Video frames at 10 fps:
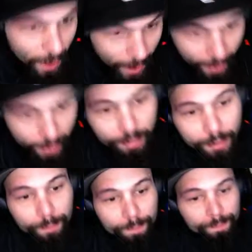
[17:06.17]
And
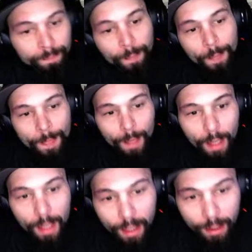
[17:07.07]

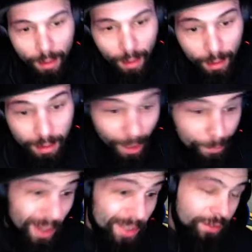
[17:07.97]
in clan
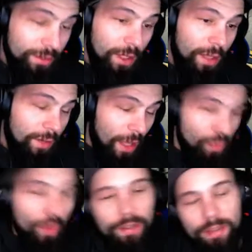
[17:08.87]
boss, his
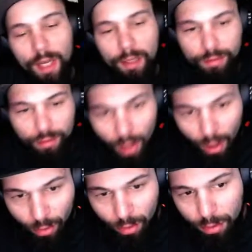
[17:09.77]
A1 is kind of
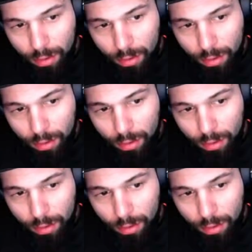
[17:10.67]
slow.